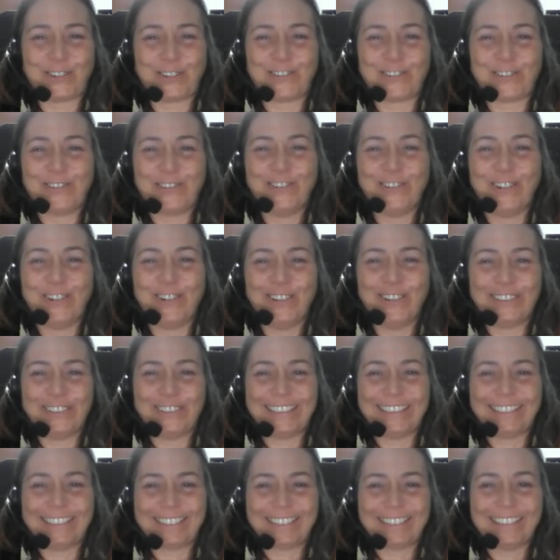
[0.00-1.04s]
through all
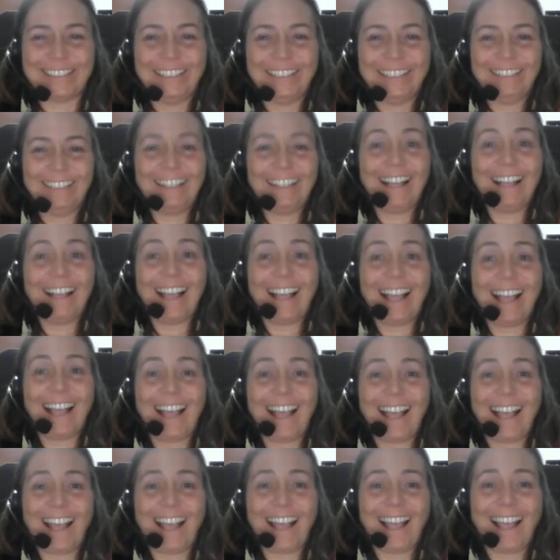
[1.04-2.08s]
this.
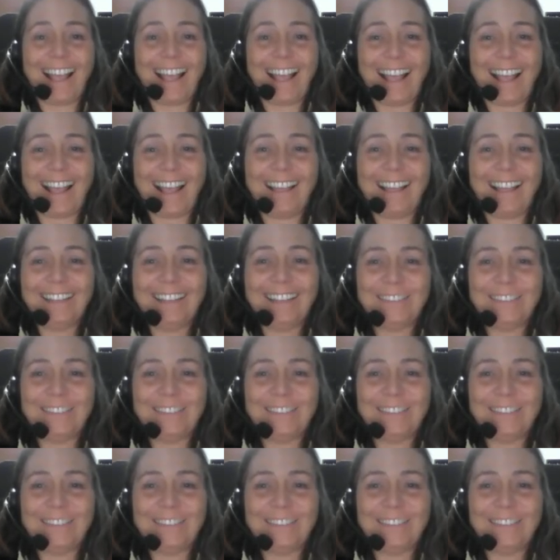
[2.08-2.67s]
Ah!